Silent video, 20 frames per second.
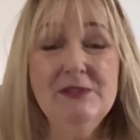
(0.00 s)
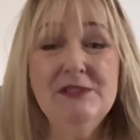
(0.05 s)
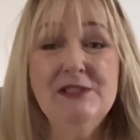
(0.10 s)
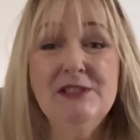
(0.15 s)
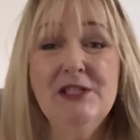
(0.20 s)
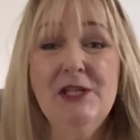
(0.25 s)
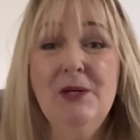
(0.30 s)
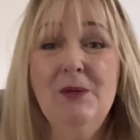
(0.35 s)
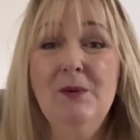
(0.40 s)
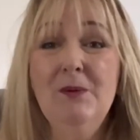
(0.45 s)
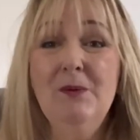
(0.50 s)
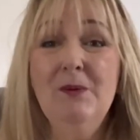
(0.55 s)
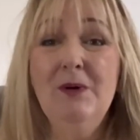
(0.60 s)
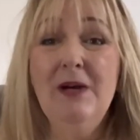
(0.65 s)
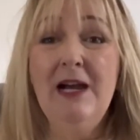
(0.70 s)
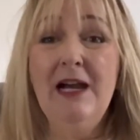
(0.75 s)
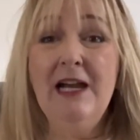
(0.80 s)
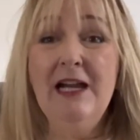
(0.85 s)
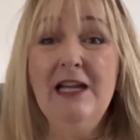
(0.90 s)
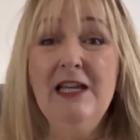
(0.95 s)
So
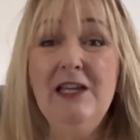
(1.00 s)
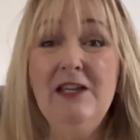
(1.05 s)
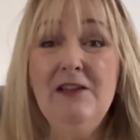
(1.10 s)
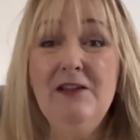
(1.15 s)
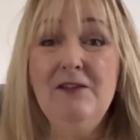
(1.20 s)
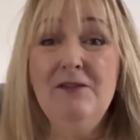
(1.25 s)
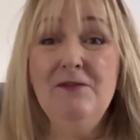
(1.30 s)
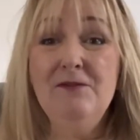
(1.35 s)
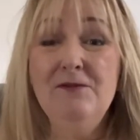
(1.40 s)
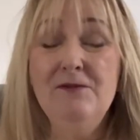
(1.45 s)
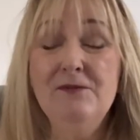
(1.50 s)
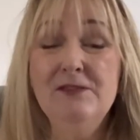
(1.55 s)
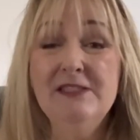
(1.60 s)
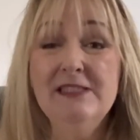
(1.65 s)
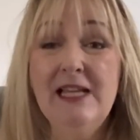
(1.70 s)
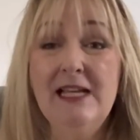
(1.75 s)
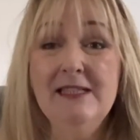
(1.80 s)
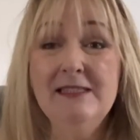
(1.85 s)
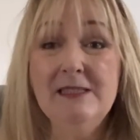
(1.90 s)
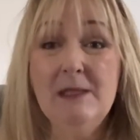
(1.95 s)
I
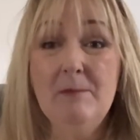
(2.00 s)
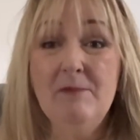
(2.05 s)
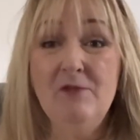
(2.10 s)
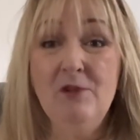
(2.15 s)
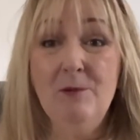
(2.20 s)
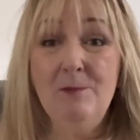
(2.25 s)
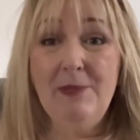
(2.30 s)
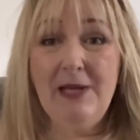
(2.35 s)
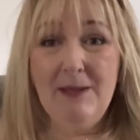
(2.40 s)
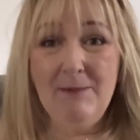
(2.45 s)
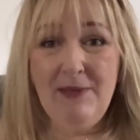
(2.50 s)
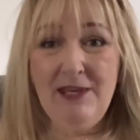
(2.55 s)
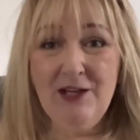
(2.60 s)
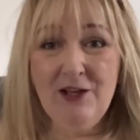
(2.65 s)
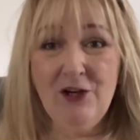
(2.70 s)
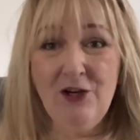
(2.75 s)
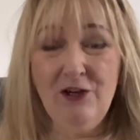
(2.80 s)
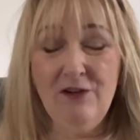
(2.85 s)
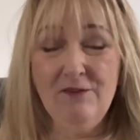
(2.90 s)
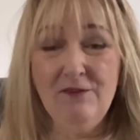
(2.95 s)
signed up for Buy Me a
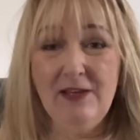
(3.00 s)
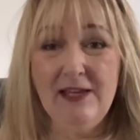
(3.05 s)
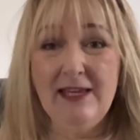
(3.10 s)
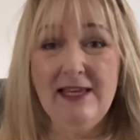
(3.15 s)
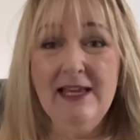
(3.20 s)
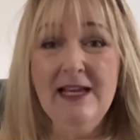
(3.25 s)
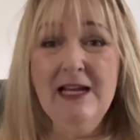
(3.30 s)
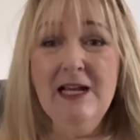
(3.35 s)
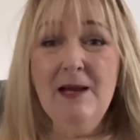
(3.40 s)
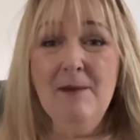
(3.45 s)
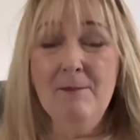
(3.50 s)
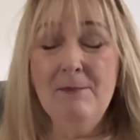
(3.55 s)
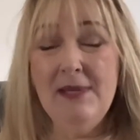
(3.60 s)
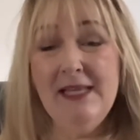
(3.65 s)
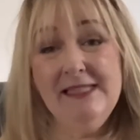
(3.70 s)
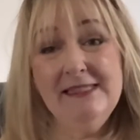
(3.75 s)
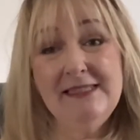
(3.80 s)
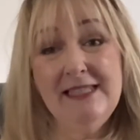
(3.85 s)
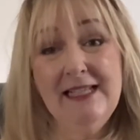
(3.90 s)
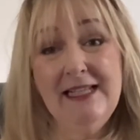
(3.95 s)
Coffee, and
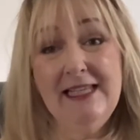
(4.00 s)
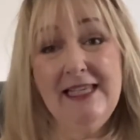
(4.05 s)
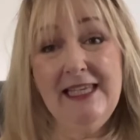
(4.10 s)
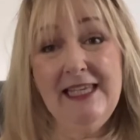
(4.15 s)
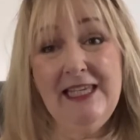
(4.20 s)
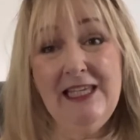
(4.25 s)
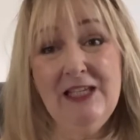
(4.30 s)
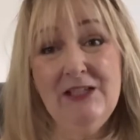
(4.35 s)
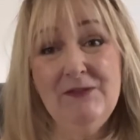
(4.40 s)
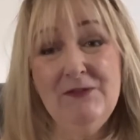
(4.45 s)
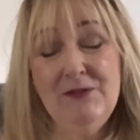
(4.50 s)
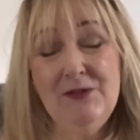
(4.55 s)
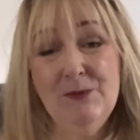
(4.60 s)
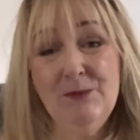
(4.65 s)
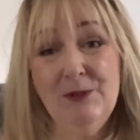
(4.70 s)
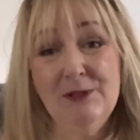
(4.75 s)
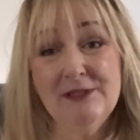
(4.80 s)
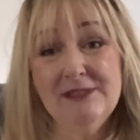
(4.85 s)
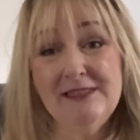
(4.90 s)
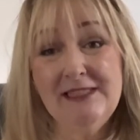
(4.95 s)
basically if you
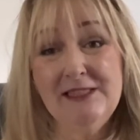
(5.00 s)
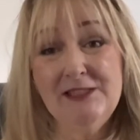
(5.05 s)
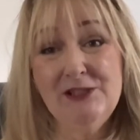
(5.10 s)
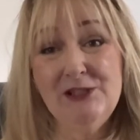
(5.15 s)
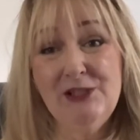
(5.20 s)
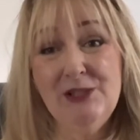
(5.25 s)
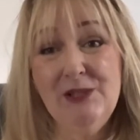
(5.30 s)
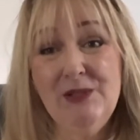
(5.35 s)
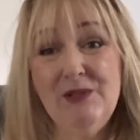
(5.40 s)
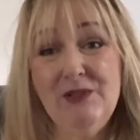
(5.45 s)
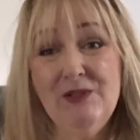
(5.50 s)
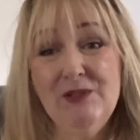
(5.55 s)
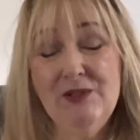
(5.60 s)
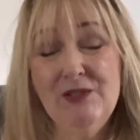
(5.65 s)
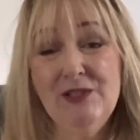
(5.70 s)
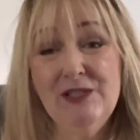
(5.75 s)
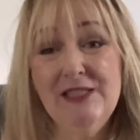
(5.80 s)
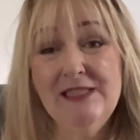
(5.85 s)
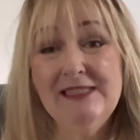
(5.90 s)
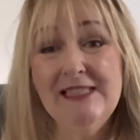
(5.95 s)
wanted to, you
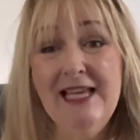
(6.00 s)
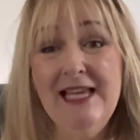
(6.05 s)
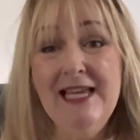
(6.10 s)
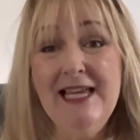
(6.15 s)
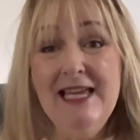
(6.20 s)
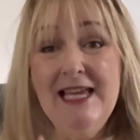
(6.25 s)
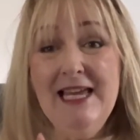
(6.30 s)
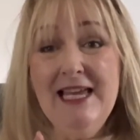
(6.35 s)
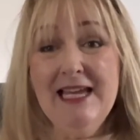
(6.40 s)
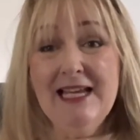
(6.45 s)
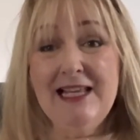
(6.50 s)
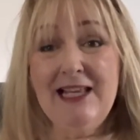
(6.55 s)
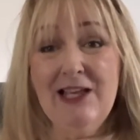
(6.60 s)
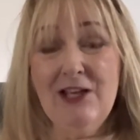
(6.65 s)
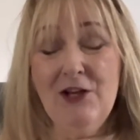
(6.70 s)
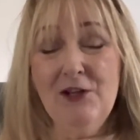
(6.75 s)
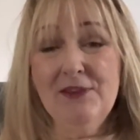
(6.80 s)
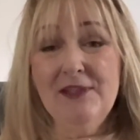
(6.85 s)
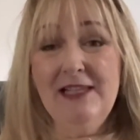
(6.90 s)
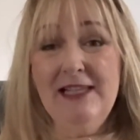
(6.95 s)
could
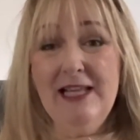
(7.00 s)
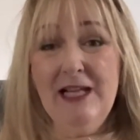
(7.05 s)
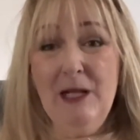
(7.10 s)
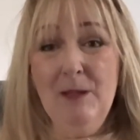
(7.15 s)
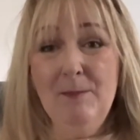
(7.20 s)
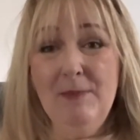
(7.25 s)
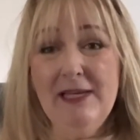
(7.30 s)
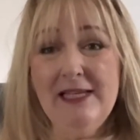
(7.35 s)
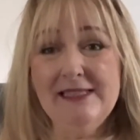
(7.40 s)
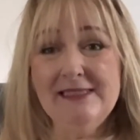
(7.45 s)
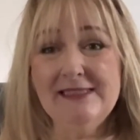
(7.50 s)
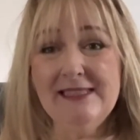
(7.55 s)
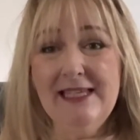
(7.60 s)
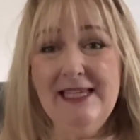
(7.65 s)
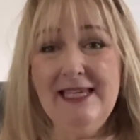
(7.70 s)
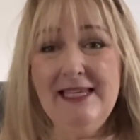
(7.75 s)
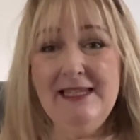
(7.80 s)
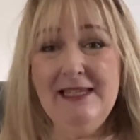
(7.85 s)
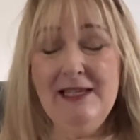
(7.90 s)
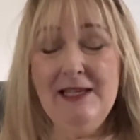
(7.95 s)
click on the little
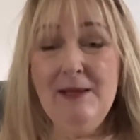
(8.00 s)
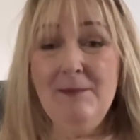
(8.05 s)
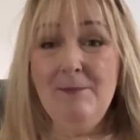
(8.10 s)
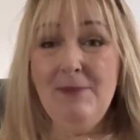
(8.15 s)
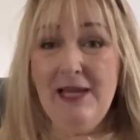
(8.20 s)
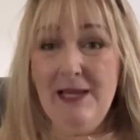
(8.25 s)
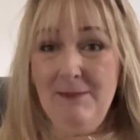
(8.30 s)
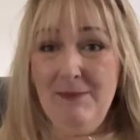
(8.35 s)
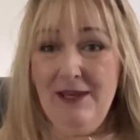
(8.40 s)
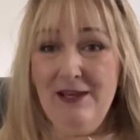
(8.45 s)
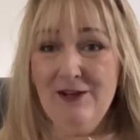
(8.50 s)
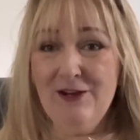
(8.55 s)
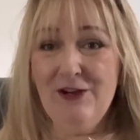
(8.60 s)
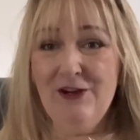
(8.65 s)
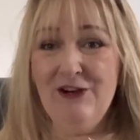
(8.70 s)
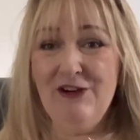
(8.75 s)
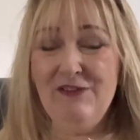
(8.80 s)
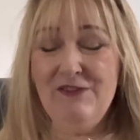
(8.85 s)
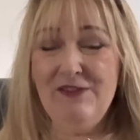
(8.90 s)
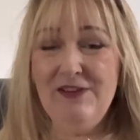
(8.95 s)
button, Buy Me a
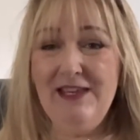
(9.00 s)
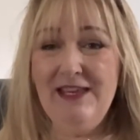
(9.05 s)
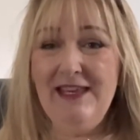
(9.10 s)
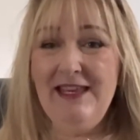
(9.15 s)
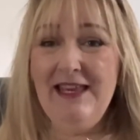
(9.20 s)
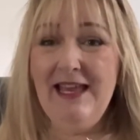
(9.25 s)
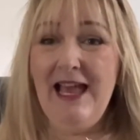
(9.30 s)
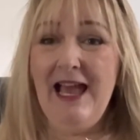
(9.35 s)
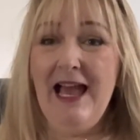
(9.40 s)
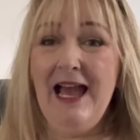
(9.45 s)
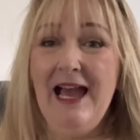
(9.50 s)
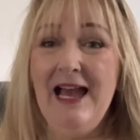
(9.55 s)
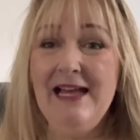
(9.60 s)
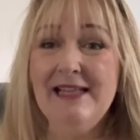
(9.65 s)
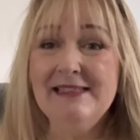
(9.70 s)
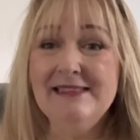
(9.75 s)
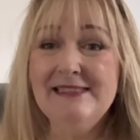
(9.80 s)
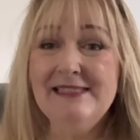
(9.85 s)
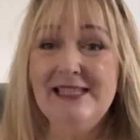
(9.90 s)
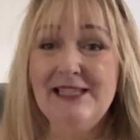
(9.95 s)
Coffee,
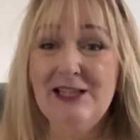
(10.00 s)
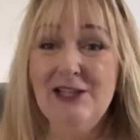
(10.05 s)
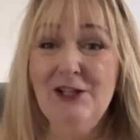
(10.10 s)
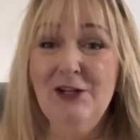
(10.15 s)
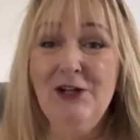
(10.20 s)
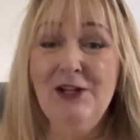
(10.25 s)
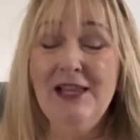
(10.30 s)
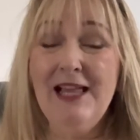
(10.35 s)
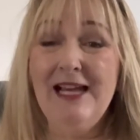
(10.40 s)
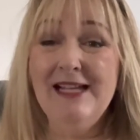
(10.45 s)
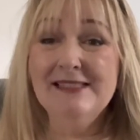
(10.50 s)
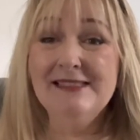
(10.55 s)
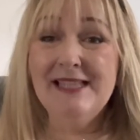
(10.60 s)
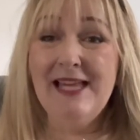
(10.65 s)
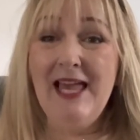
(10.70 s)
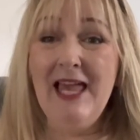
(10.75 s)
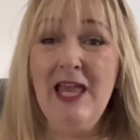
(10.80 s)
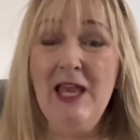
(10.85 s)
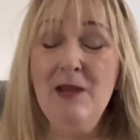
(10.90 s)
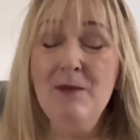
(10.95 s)
and it'll all add
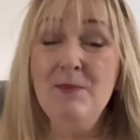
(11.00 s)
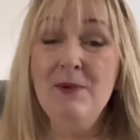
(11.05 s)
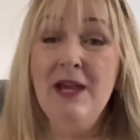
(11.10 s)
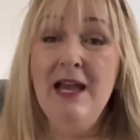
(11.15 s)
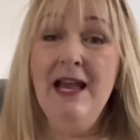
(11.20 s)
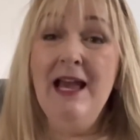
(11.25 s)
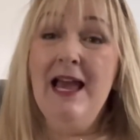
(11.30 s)
up,